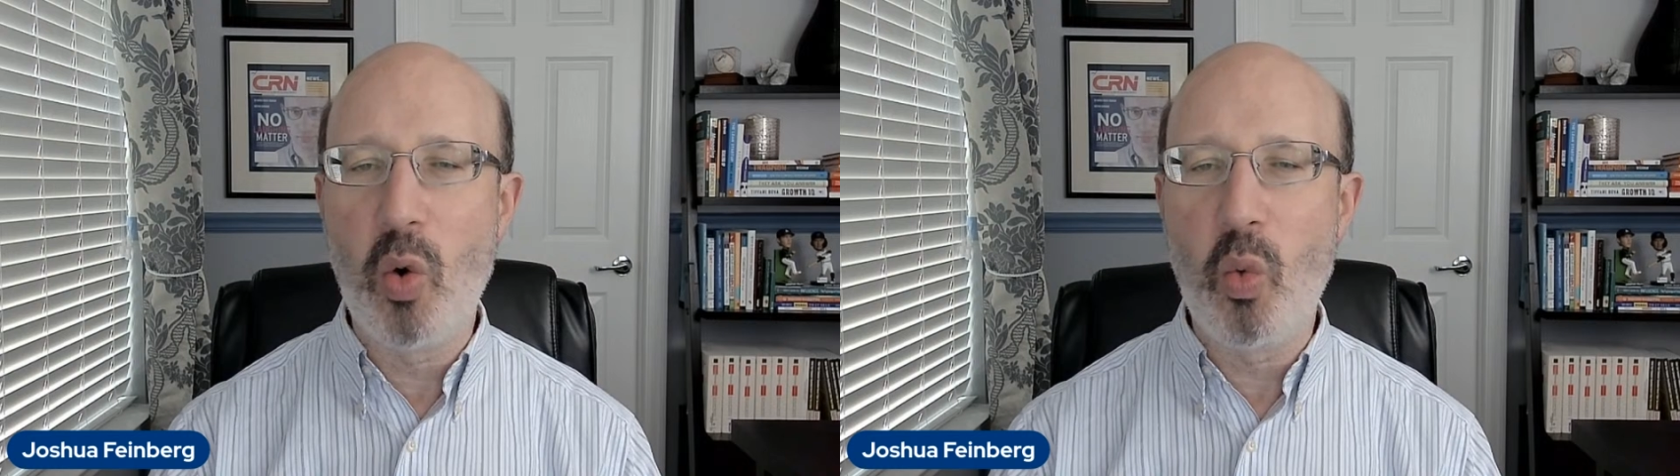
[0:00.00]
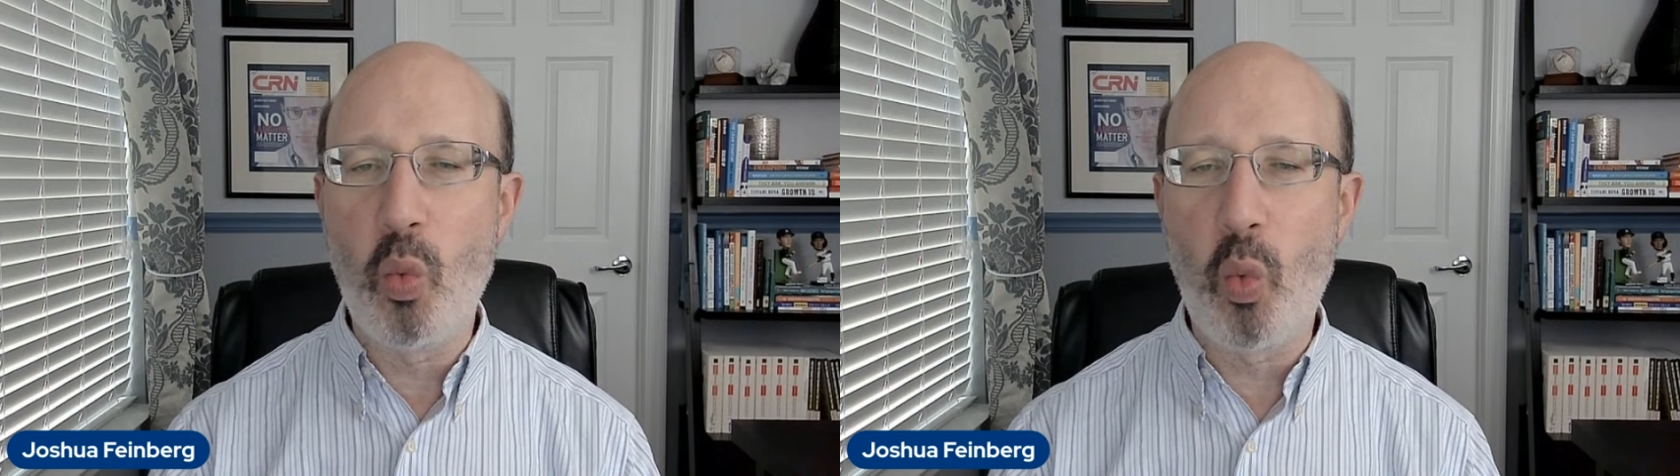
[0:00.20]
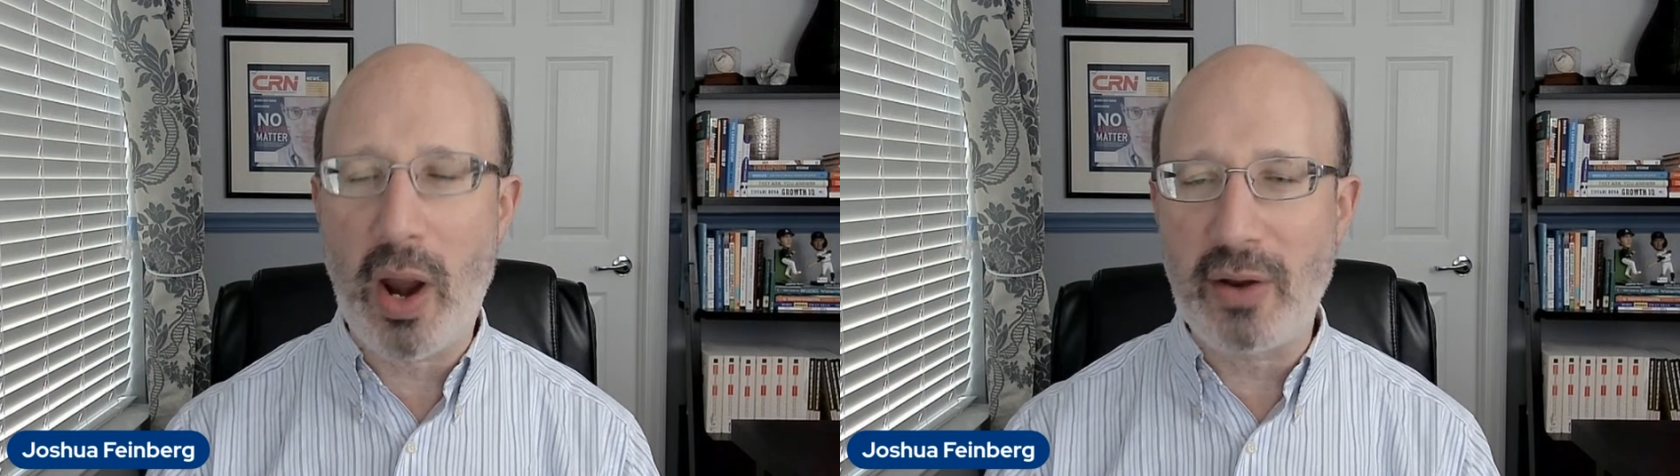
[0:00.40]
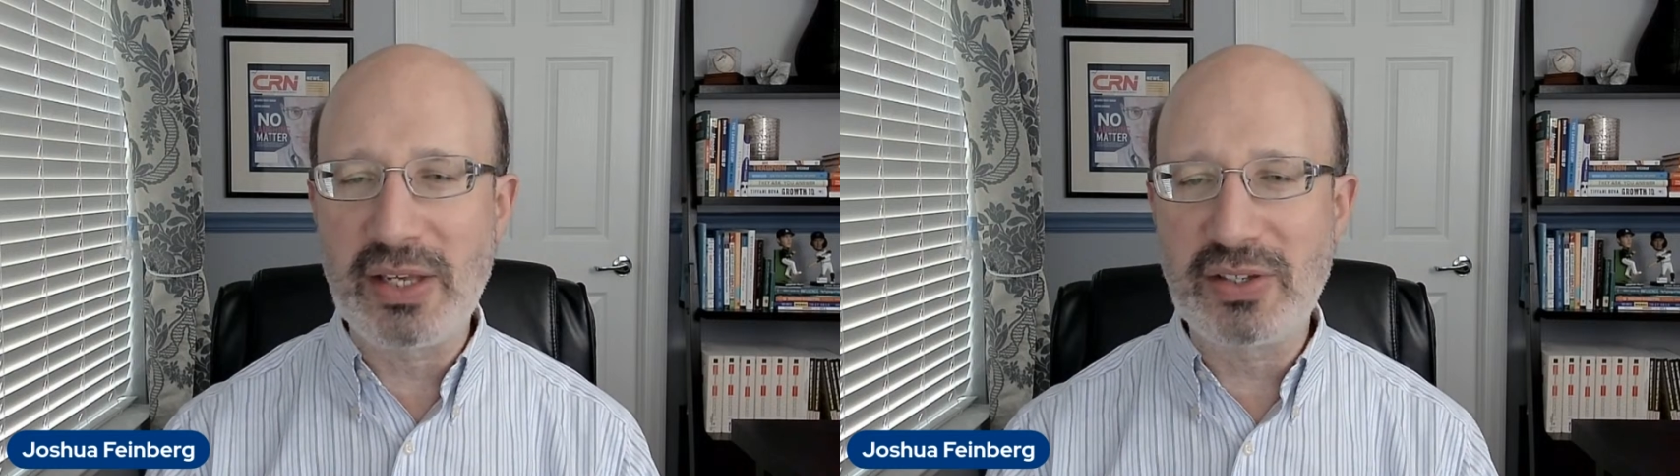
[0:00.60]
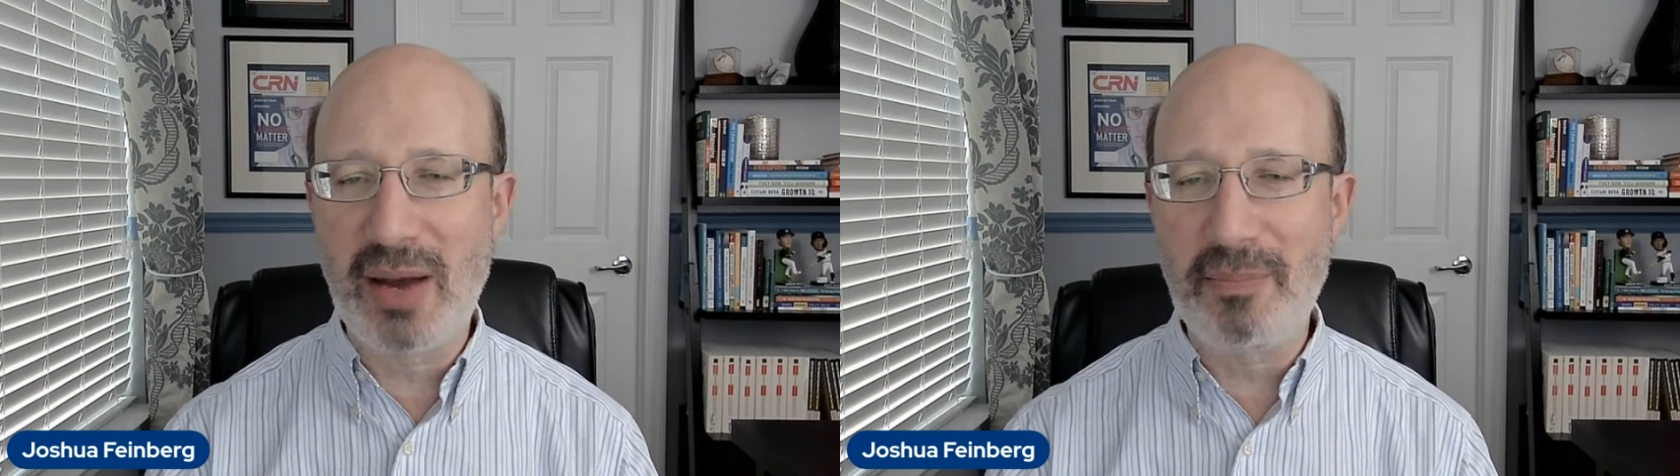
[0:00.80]
where
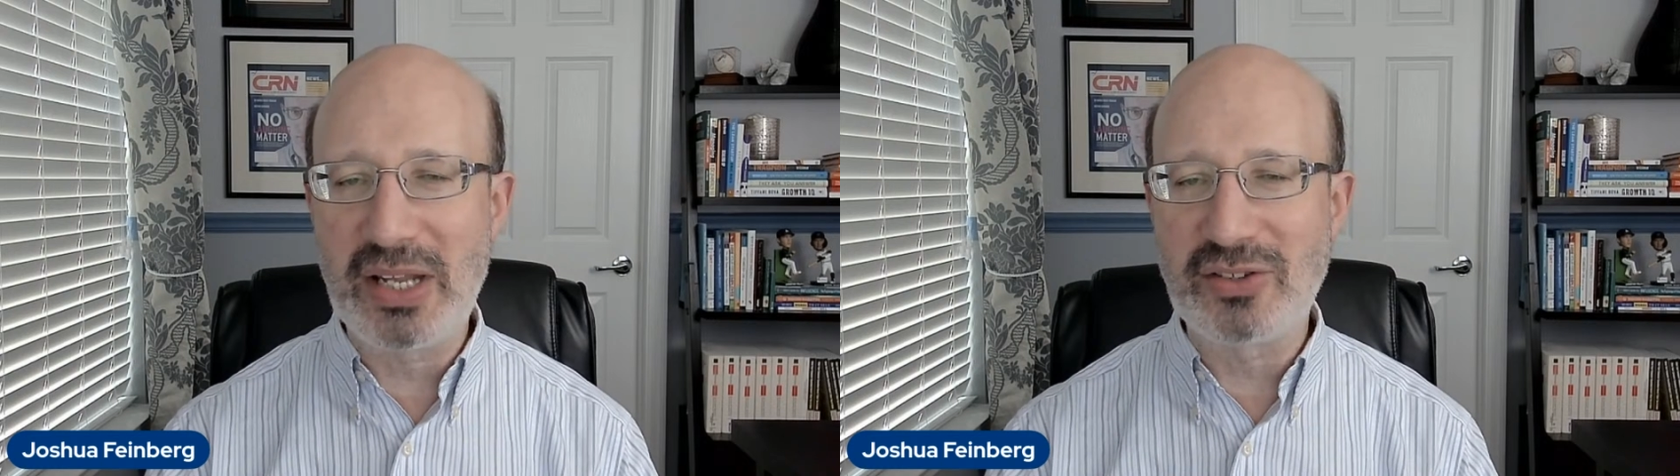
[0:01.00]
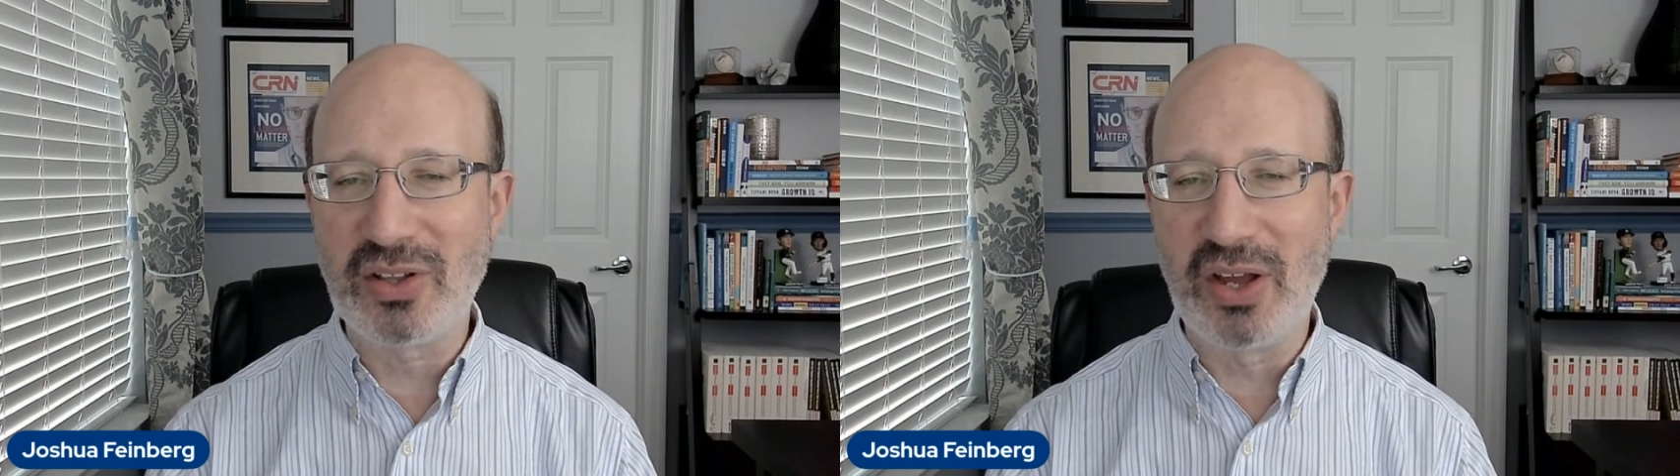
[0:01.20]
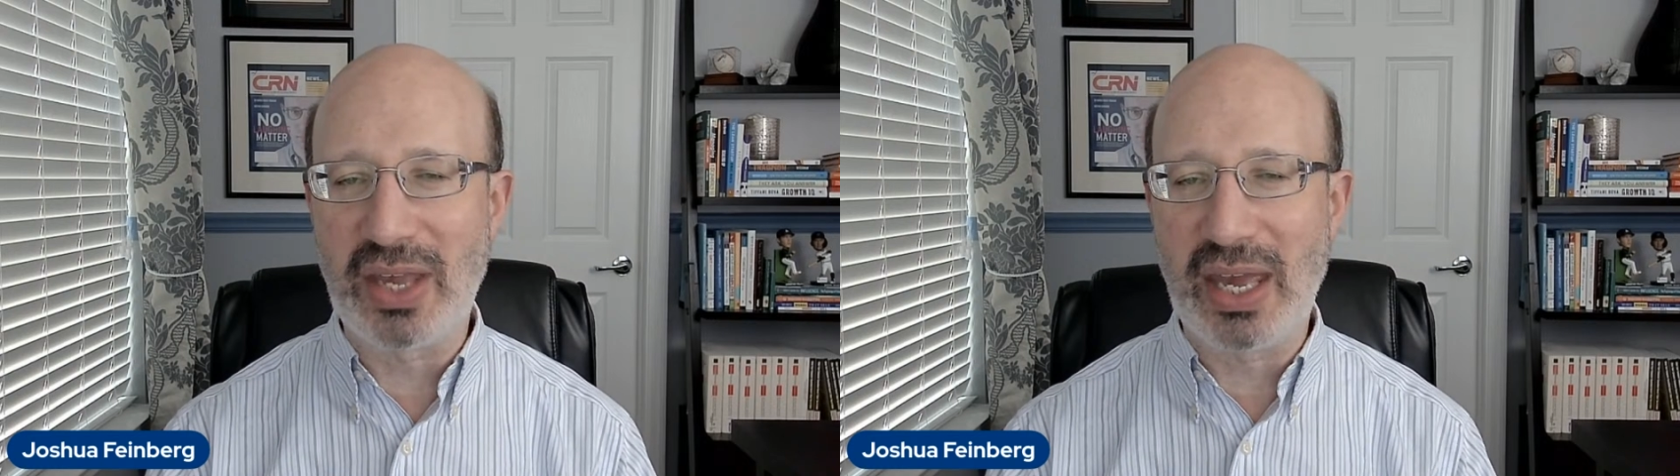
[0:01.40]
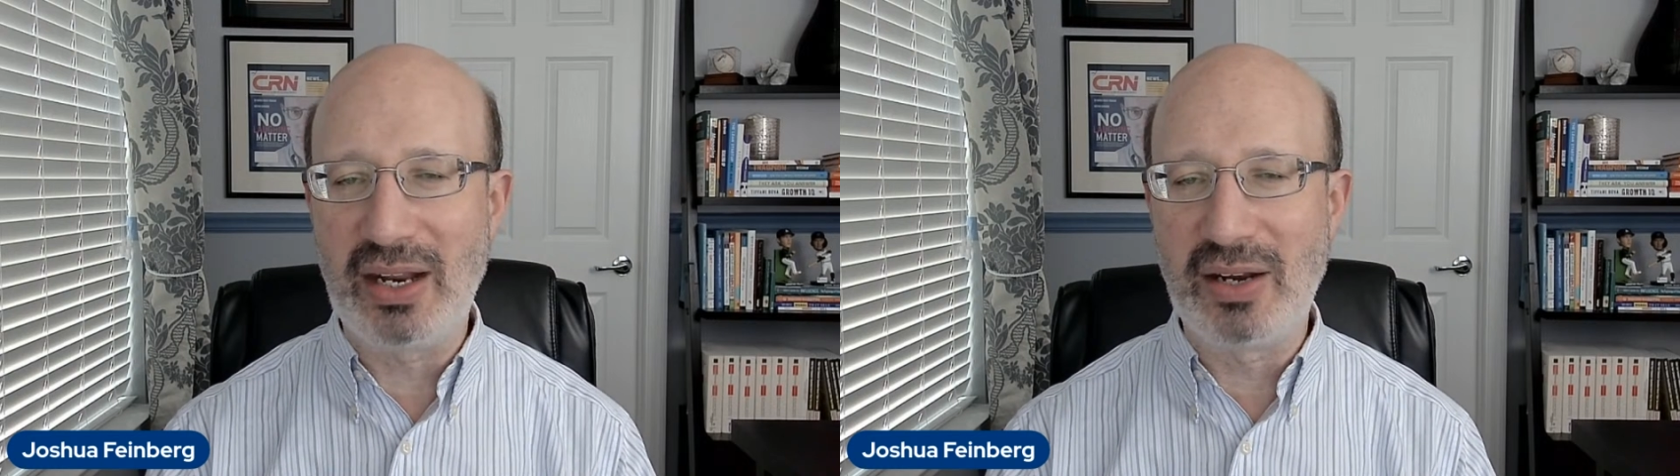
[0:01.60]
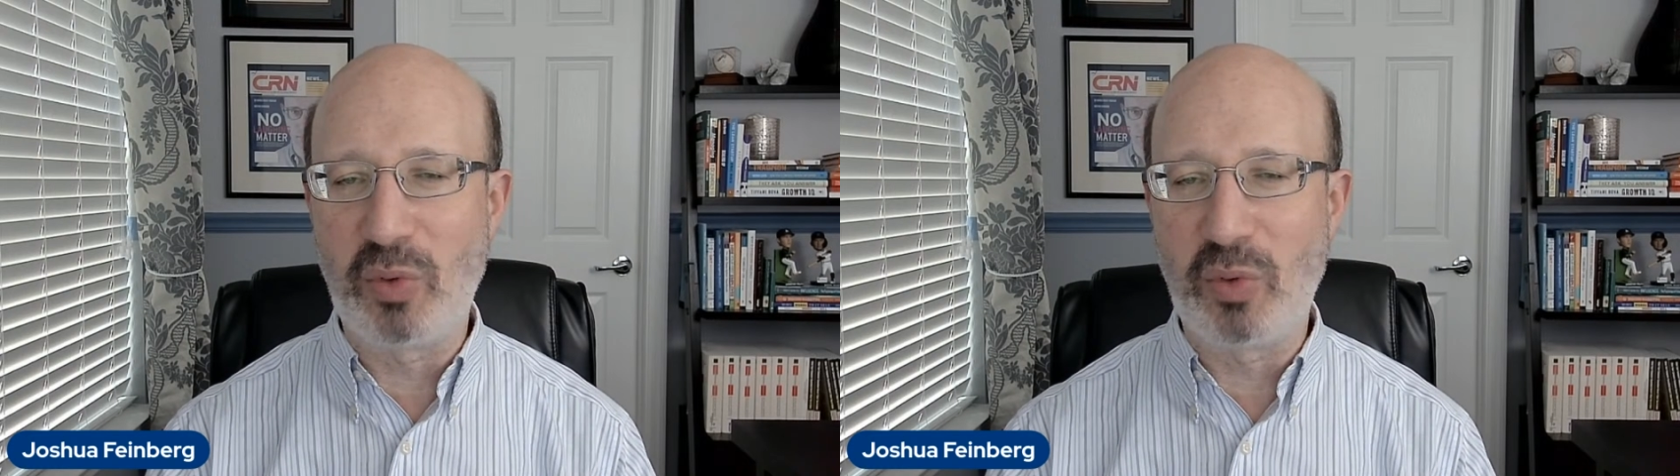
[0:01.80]
these companies are located,